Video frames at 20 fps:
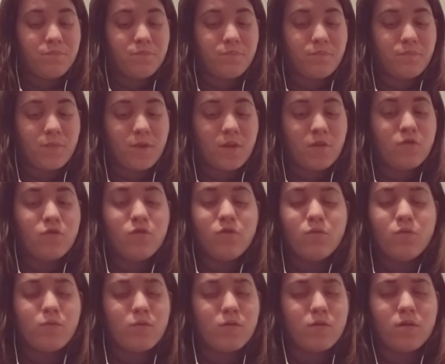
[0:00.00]
It's just
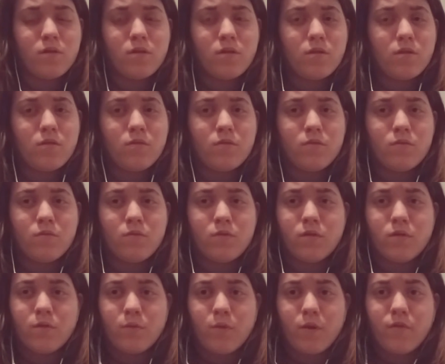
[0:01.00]
a really,
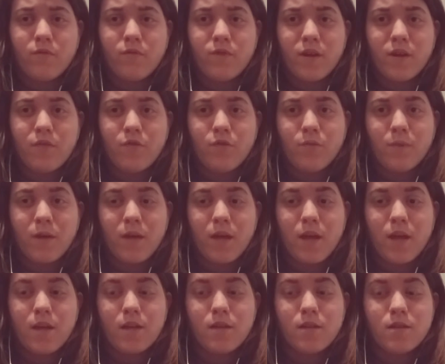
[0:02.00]
really rough day for
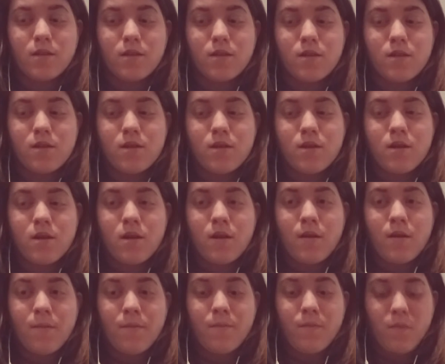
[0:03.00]
me, and
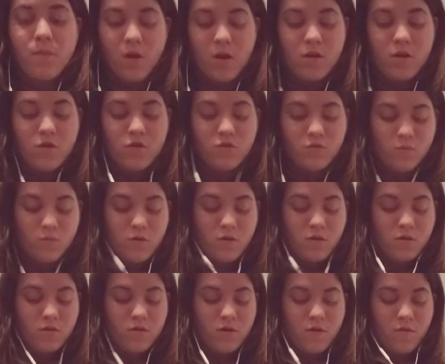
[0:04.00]
I just
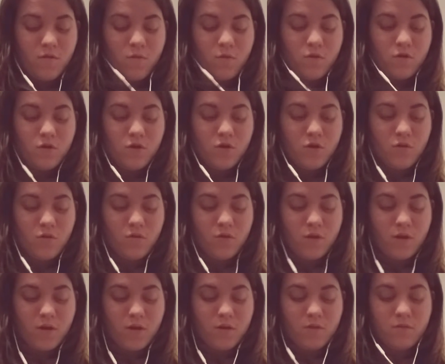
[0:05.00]
want everyone to know
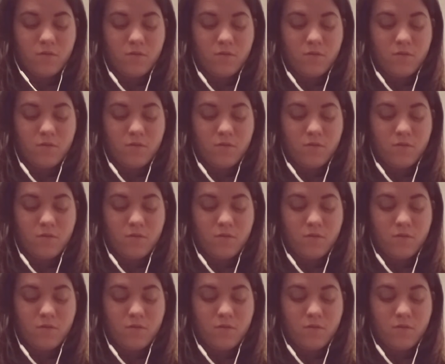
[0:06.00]
that,